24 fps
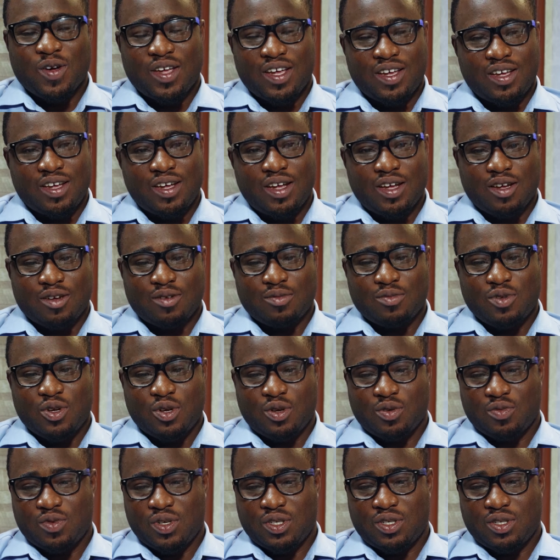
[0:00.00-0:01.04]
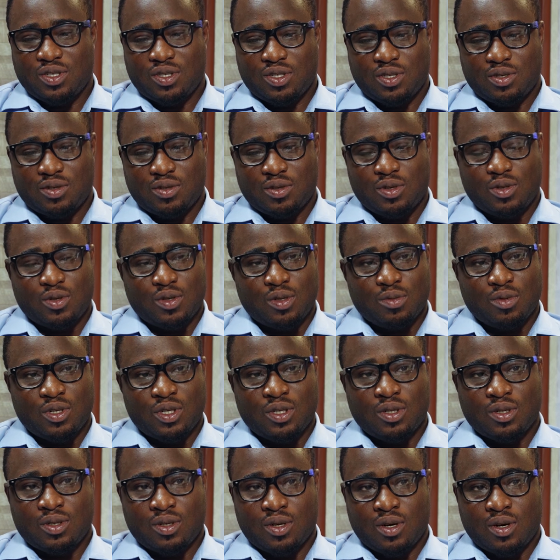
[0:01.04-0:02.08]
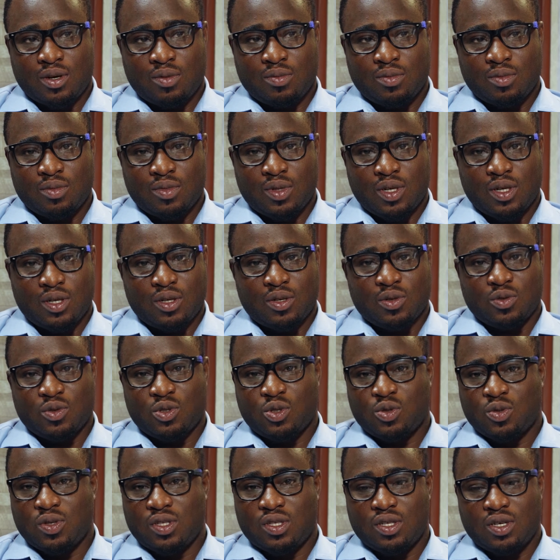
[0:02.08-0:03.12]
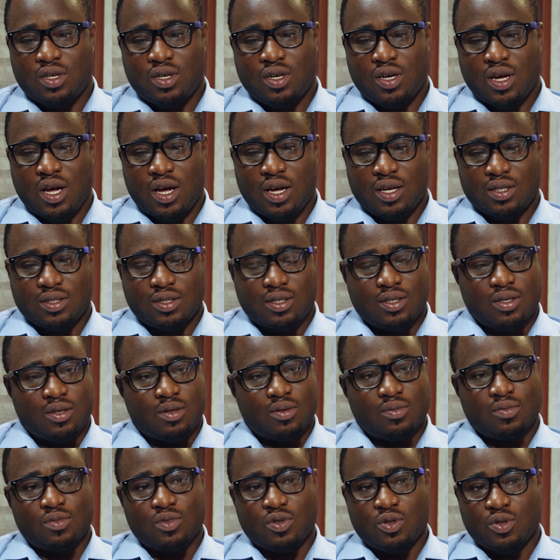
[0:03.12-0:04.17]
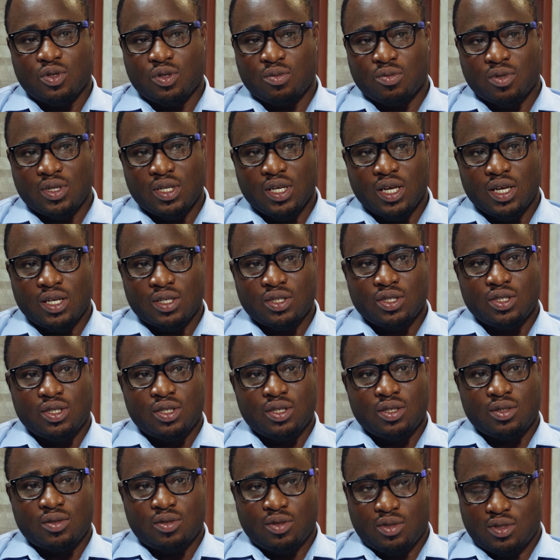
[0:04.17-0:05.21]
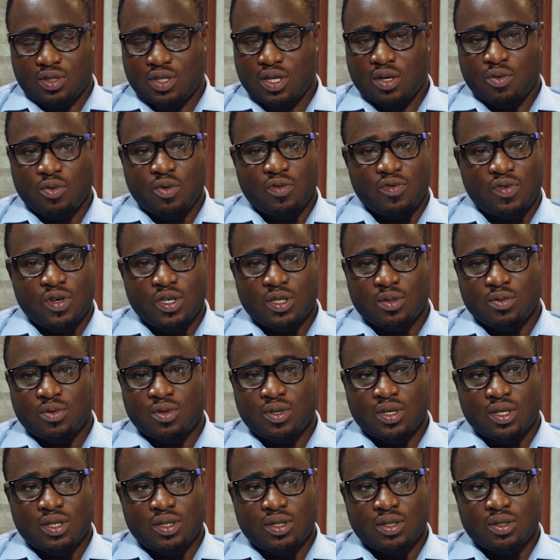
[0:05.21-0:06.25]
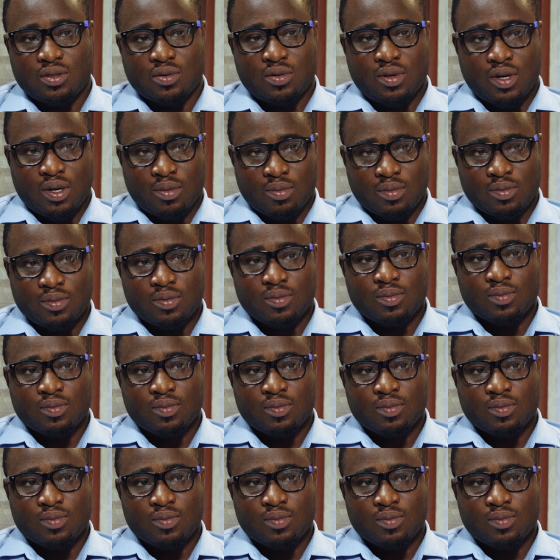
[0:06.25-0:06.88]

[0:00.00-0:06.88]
Okay, um, you can reach us on kudimoney dot com and on Twitter at um, Kudimoney N G. Same with Facebook and Instagram.